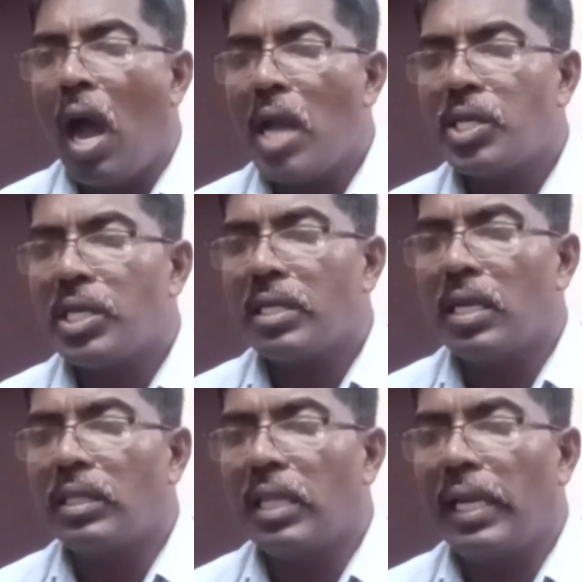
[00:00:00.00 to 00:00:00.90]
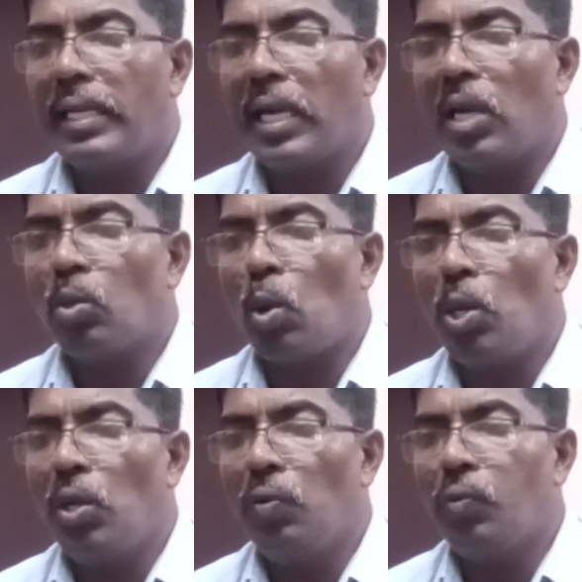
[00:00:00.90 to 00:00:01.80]
Article
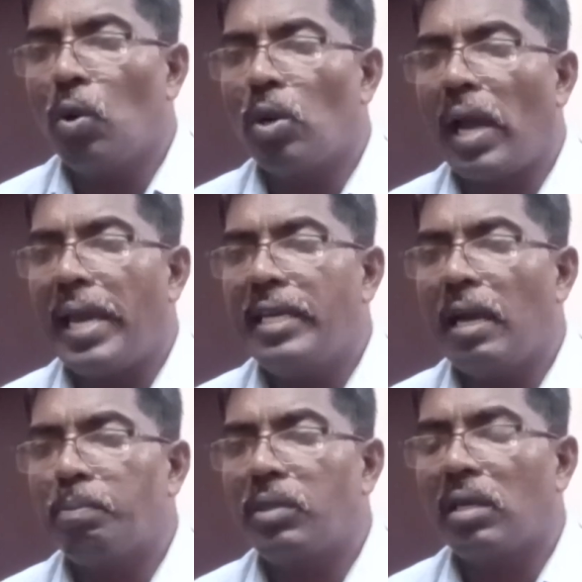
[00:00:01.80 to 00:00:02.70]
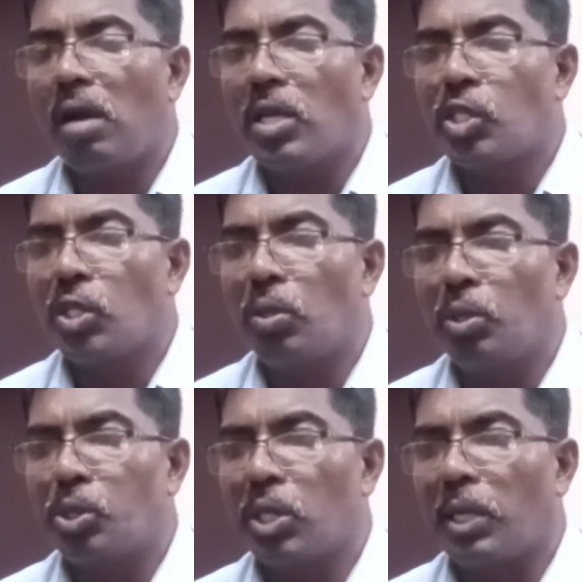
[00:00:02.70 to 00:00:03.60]
324I of the
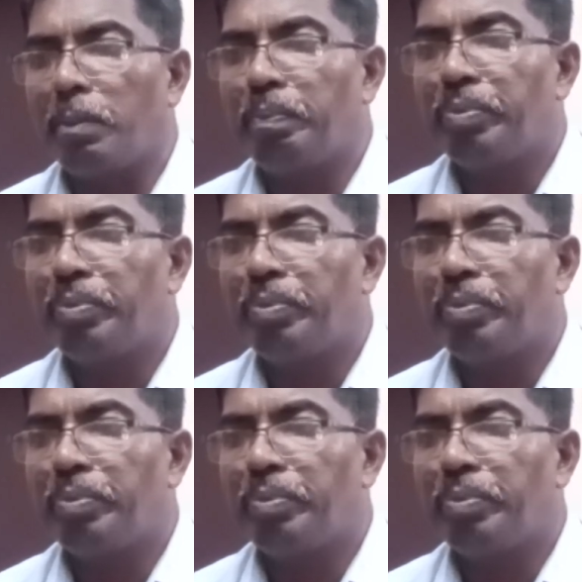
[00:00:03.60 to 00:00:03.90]
Constitution.